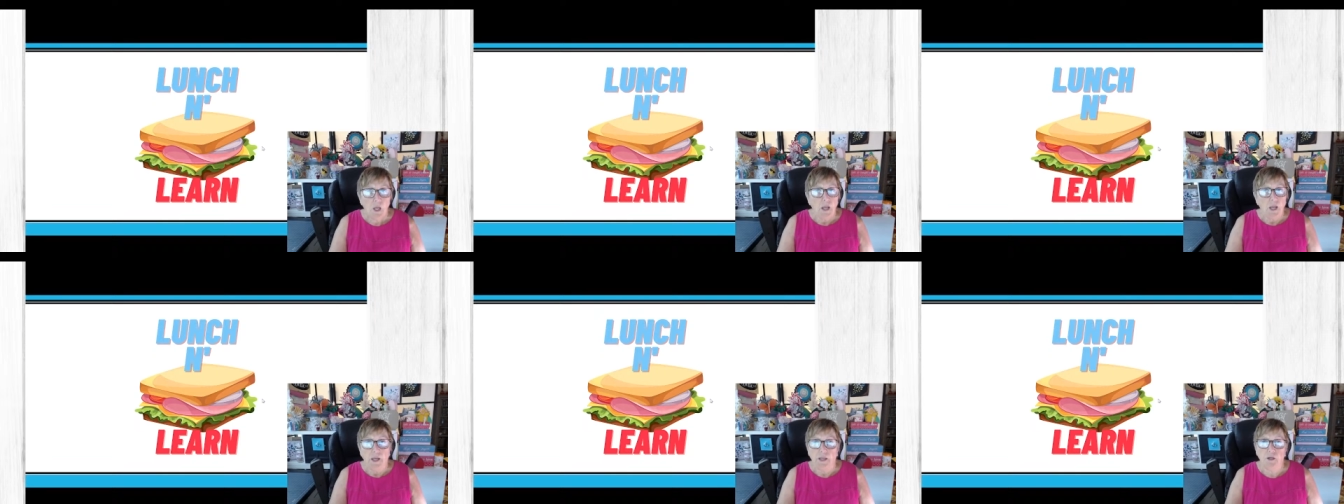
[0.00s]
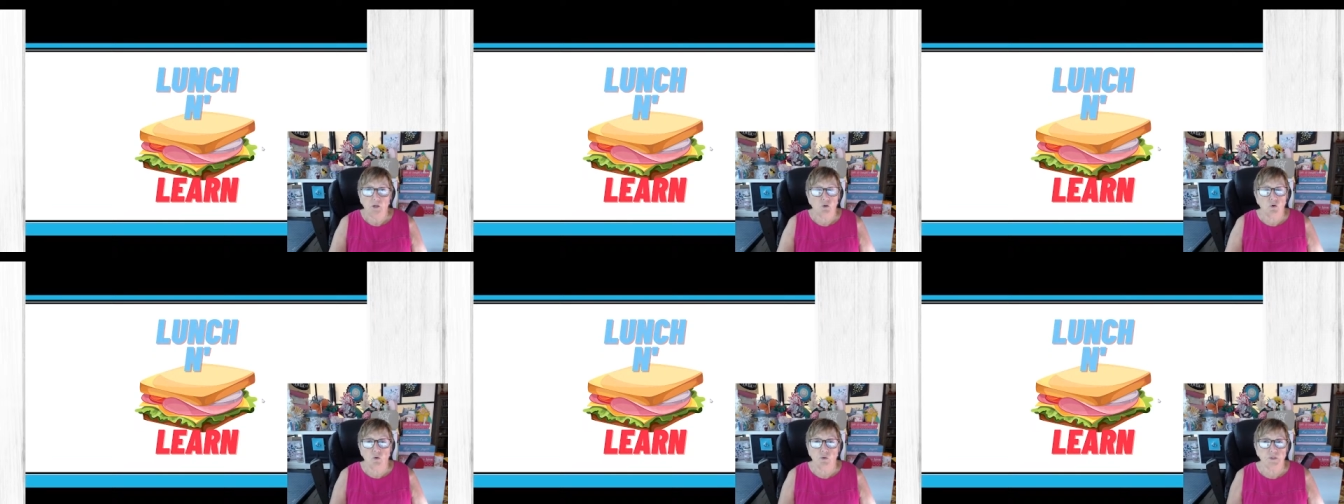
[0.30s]
And
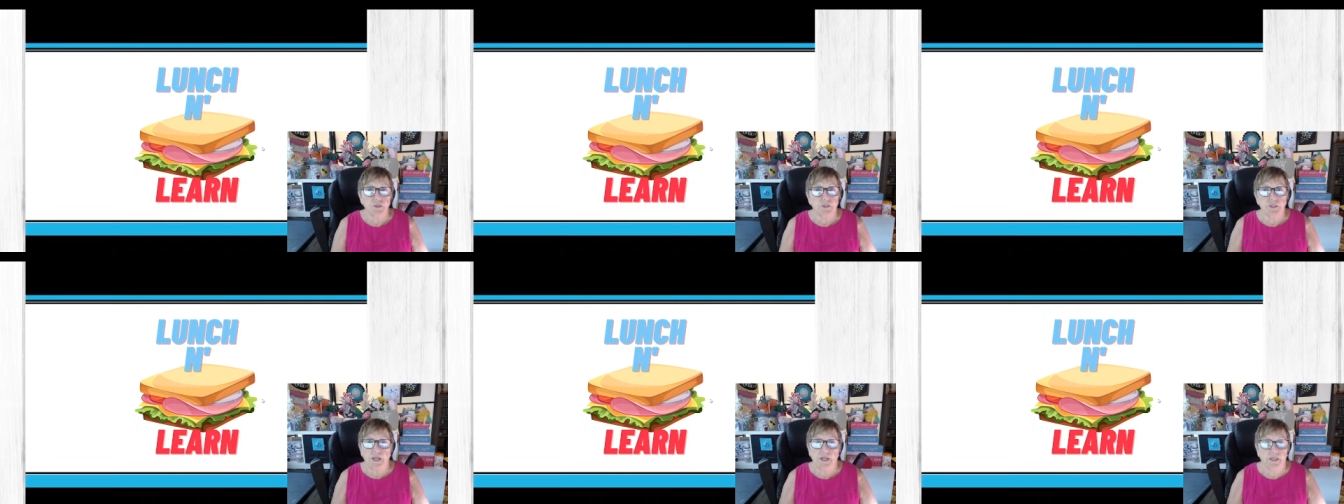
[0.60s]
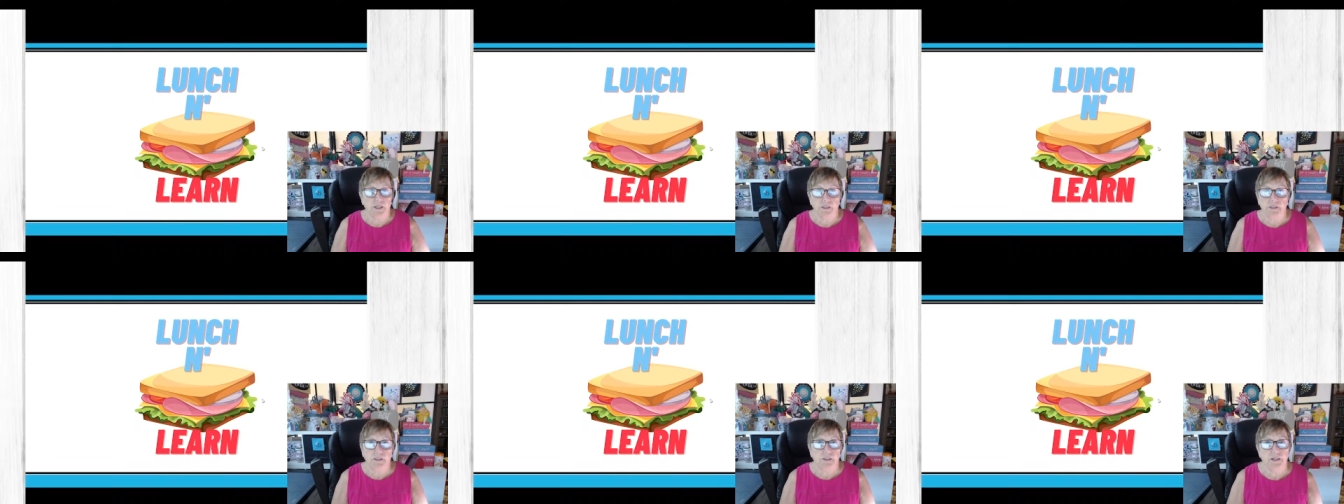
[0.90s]
of course,
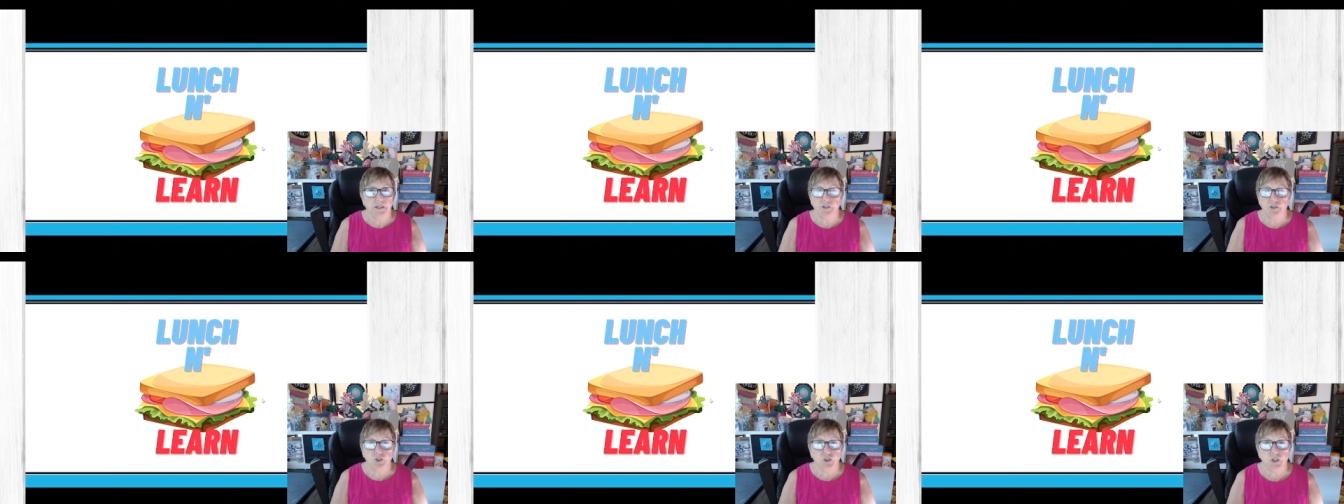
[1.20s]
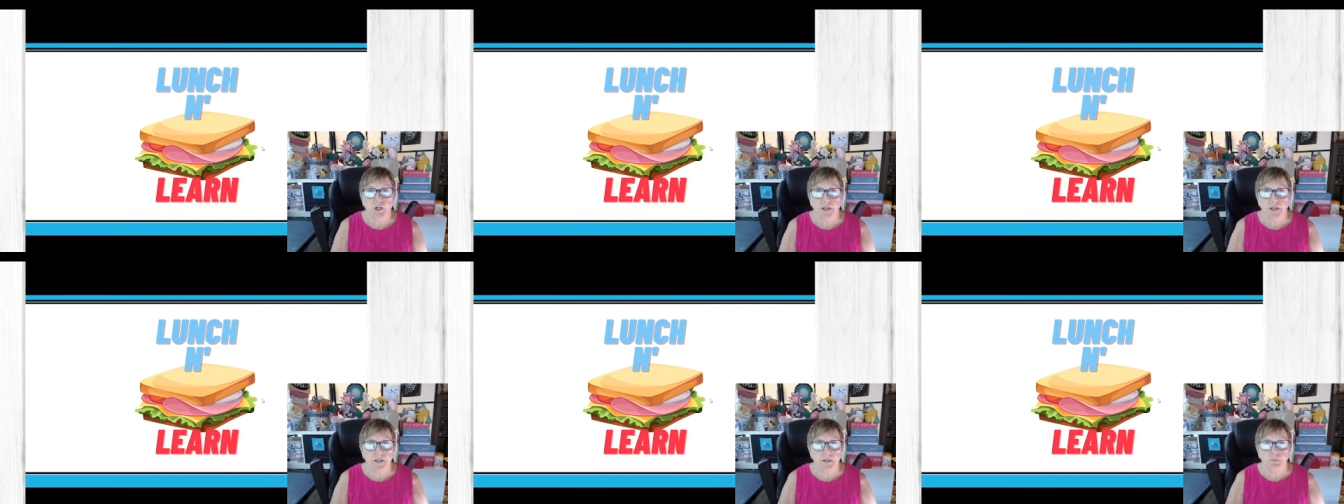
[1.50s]
at
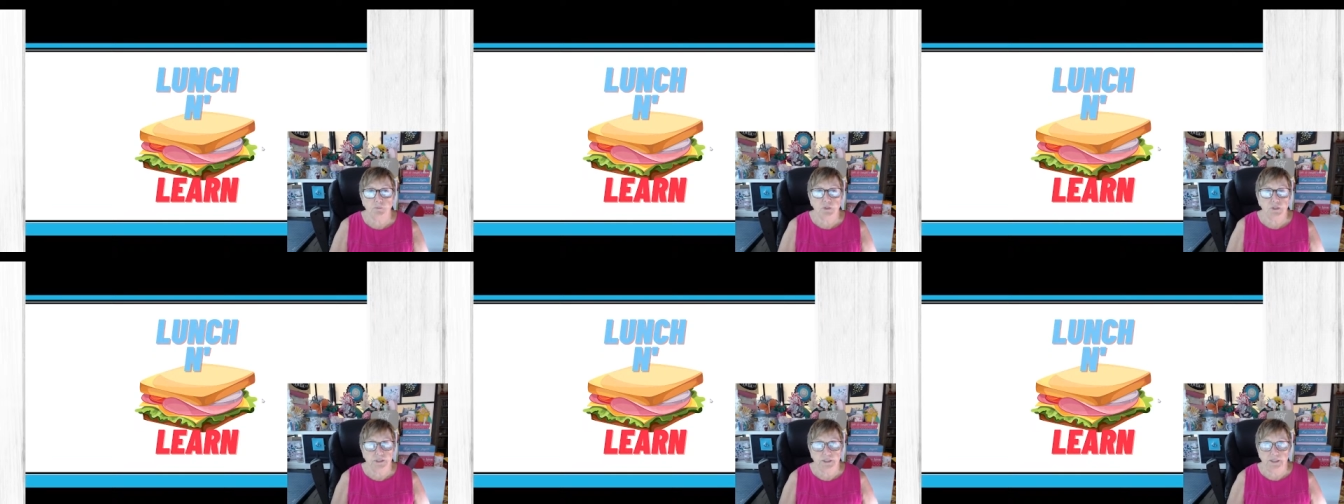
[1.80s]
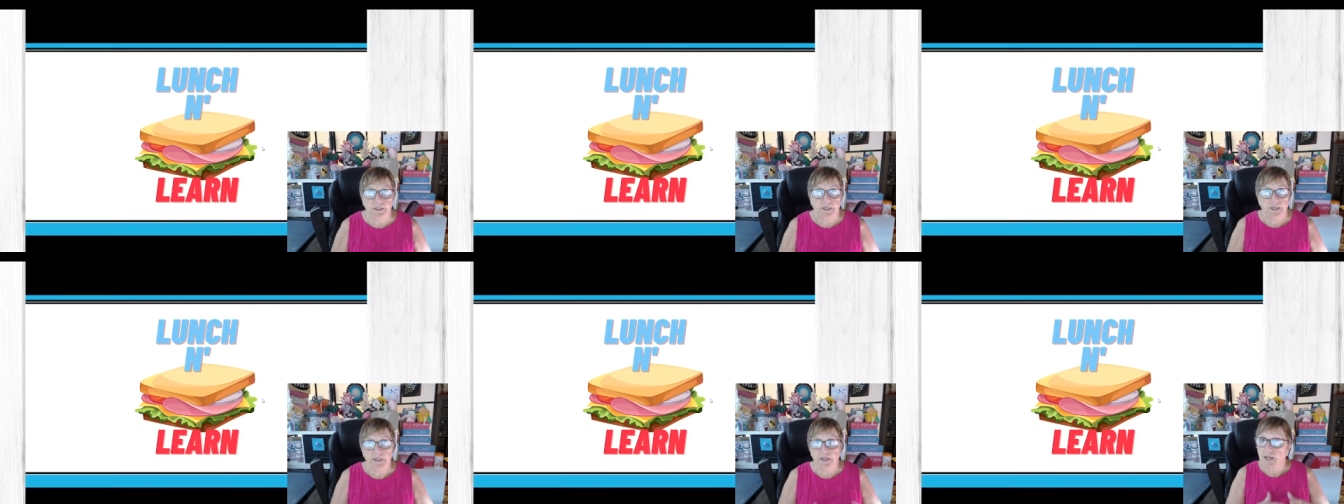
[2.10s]
lunchtime
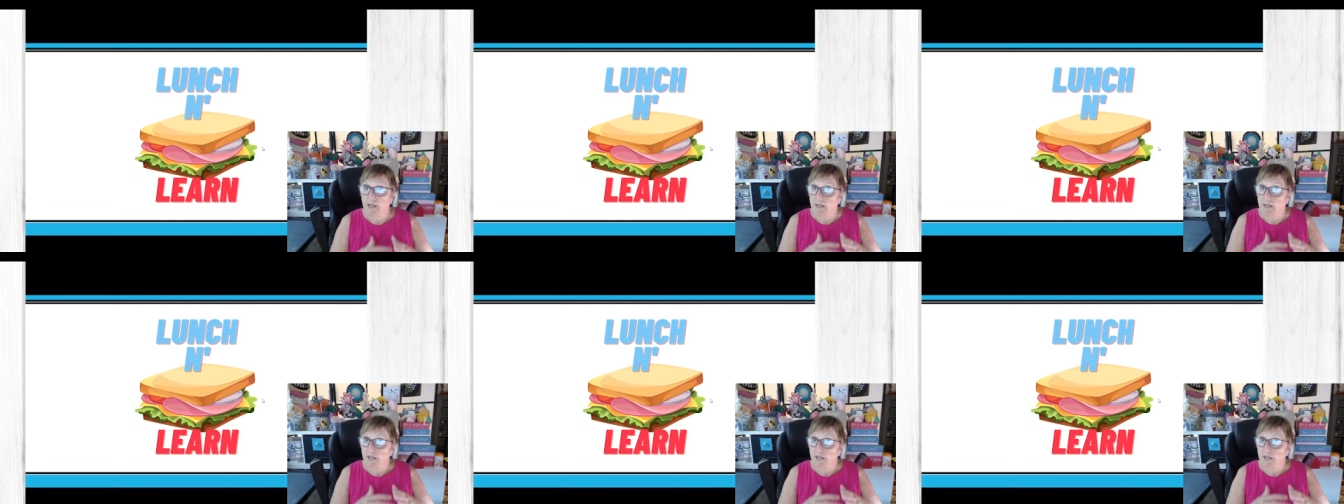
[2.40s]
today,